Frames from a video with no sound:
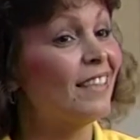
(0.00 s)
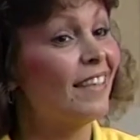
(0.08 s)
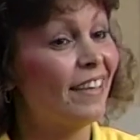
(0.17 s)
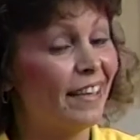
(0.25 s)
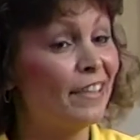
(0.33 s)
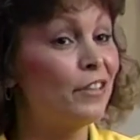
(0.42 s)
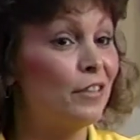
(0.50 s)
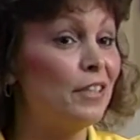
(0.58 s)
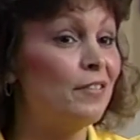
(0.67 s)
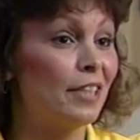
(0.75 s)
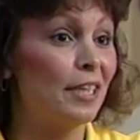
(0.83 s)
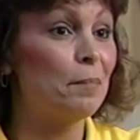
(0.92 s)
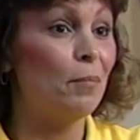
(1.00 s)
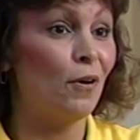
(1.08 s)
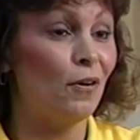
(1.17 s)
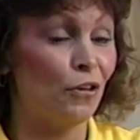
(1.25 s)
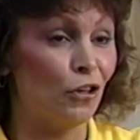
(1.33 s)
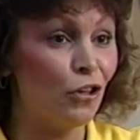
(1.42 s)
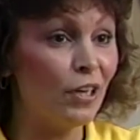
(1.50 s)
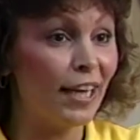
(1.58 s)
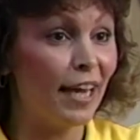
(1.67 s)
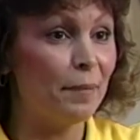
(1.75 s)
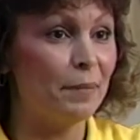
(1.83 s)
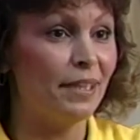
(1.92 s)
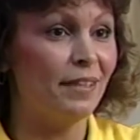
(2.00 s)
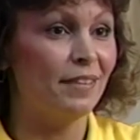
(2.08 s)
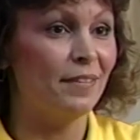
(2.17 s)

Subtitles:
Yeah, I couldn't even get Paul to look at me.